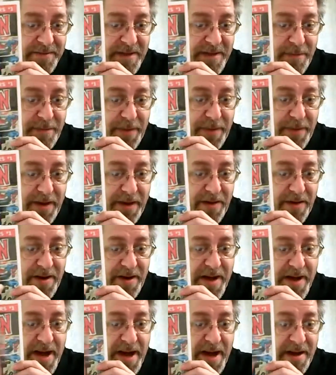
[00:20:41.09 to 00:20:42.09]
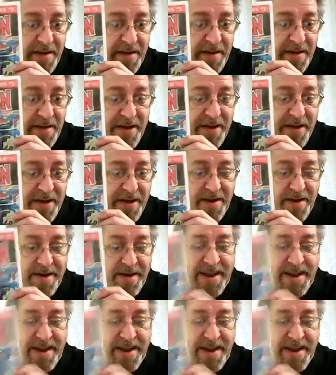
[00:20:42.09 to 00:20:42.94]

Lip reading: up here, not on the art.